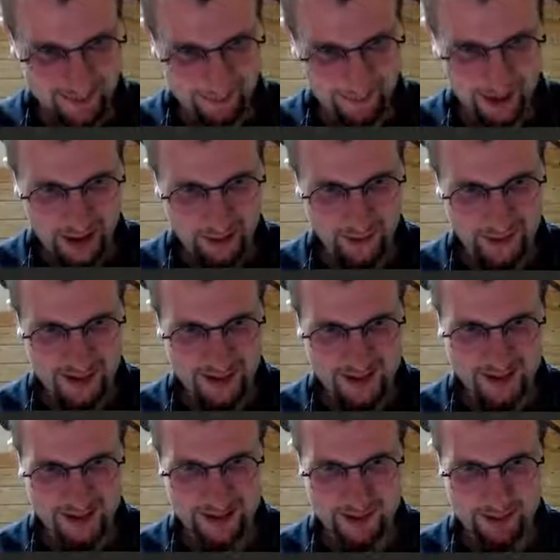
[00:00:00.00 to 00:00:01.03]
How far does
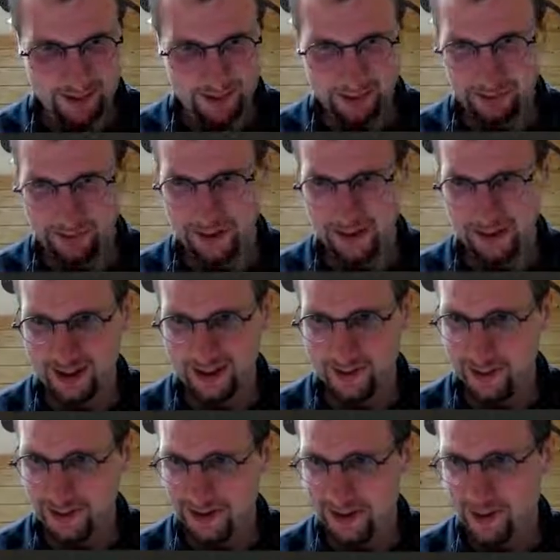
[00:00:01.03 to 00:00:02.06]
Lisp compile? Lisp
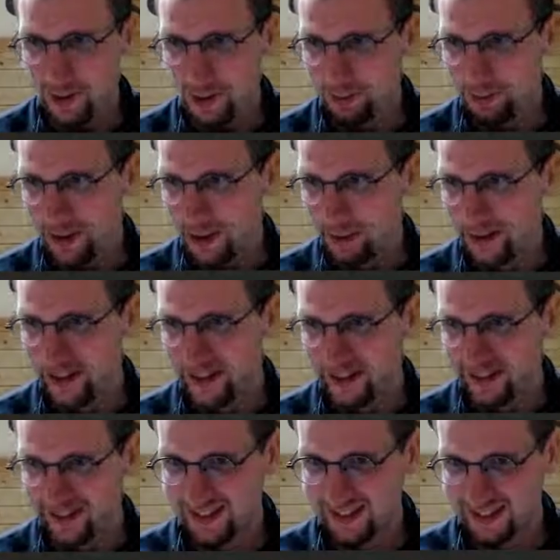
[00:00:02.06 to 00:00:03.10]
doesn't even compile, man.
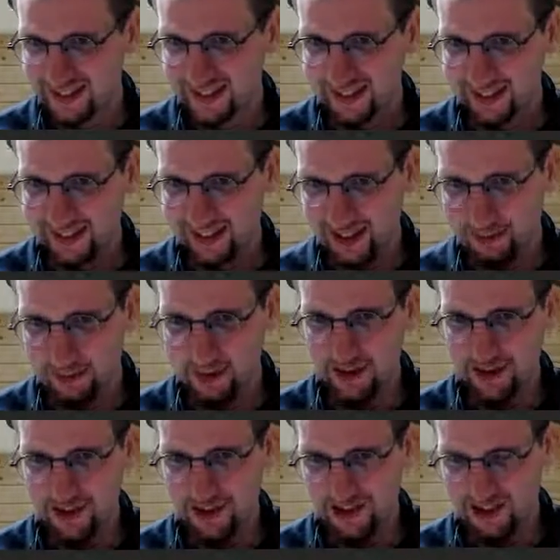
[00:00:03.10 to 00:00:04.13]
Lisp is
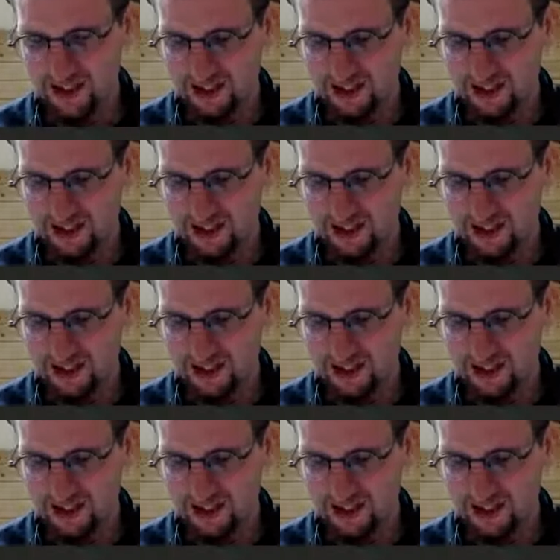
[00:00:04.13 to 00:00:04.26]
just...